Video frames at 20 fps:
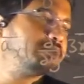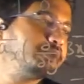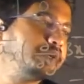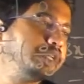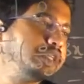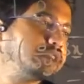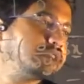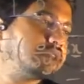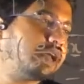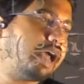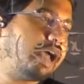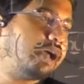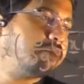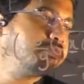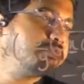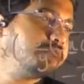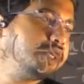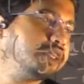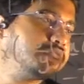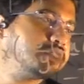means
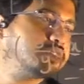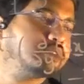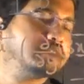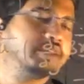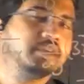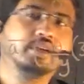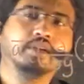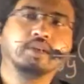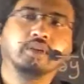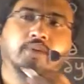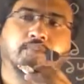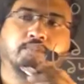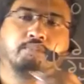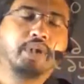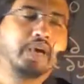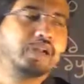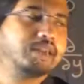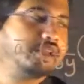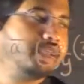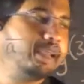amperes,
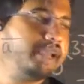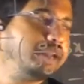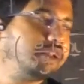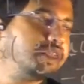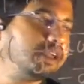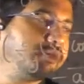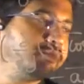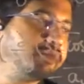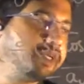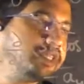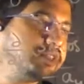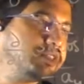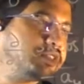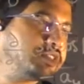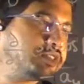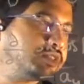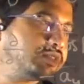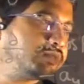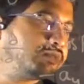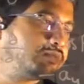per area
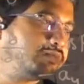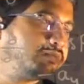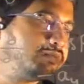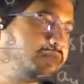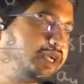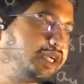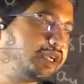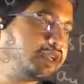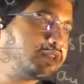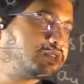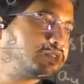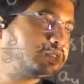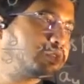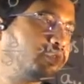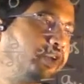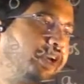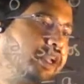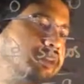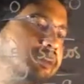means meter square.